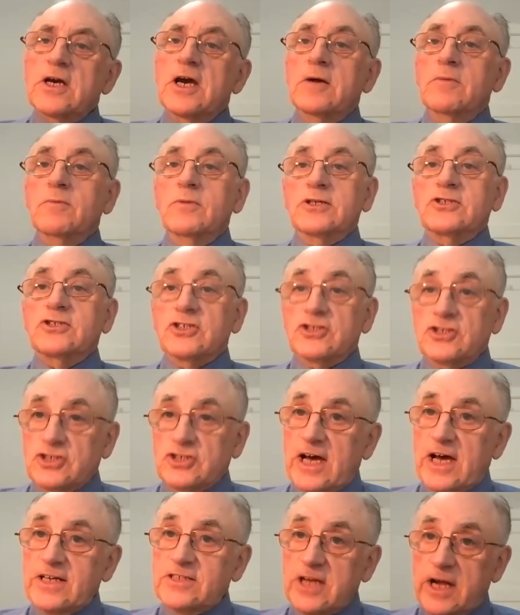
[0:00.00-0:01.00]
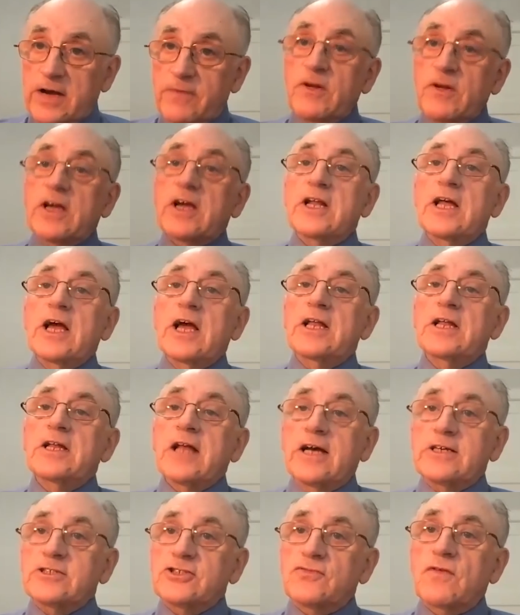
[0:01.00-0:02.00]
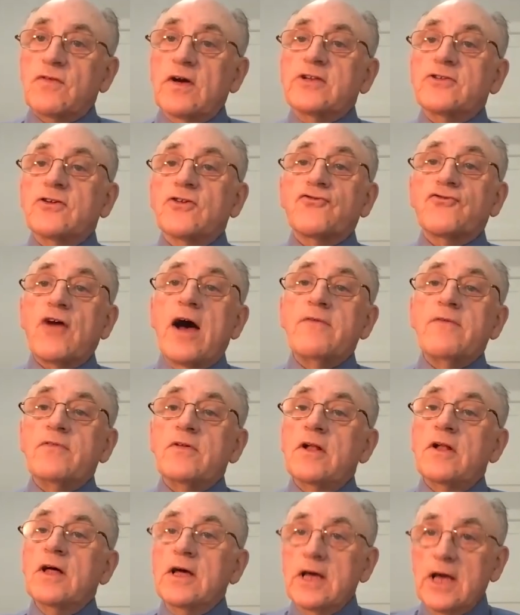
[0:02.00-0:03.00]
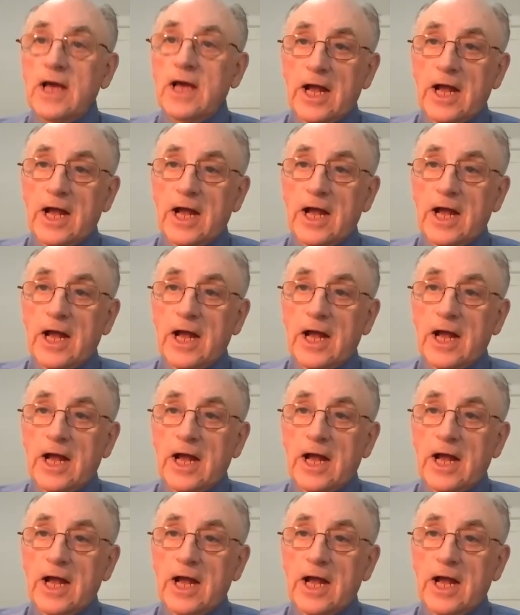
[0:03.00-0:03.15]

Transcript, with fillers: in which it says every Canadian has the right to travel